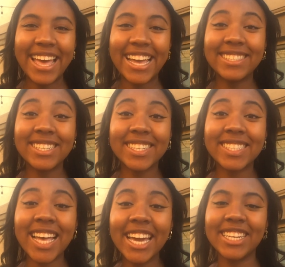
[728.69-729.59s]
It's an
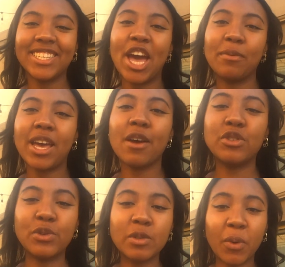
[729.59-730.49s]
exciting time to have
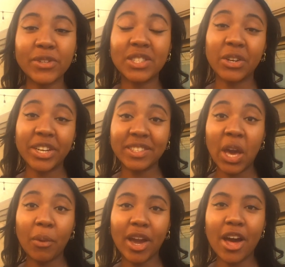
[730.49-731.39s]
two sports series
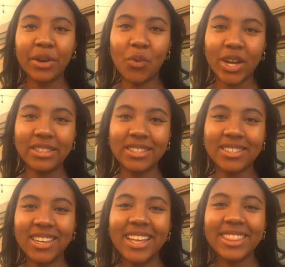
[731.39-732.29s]
going on at once.
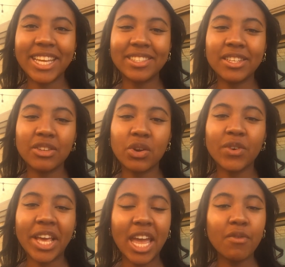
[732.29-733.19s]
Let's send it over
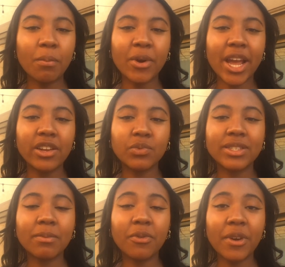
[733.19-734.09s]
to Ava Brand with
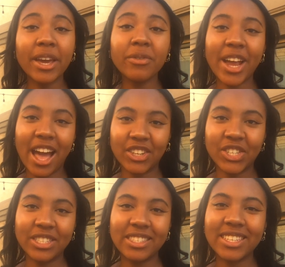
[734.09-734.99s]
some fan
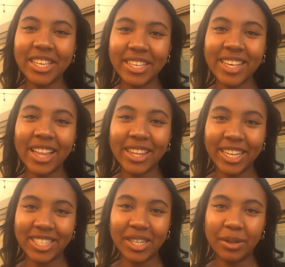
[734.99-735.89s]
reactions to these LA
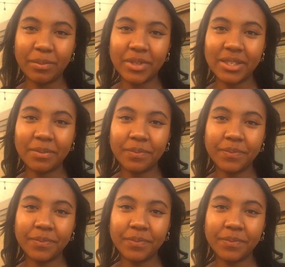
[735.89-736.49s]
teams.